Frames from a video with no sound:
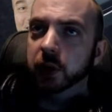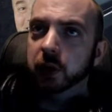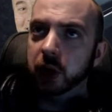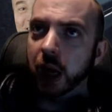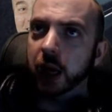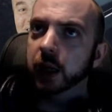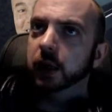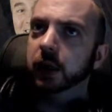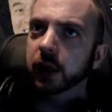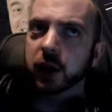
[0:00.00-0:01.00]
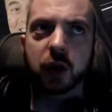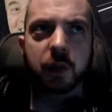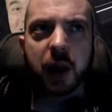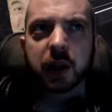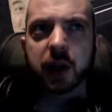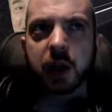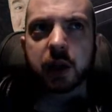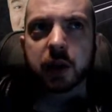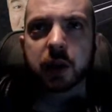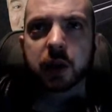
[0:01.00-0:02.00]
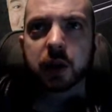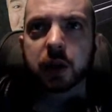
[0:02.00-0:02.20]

Yeah, that sort of makes sense.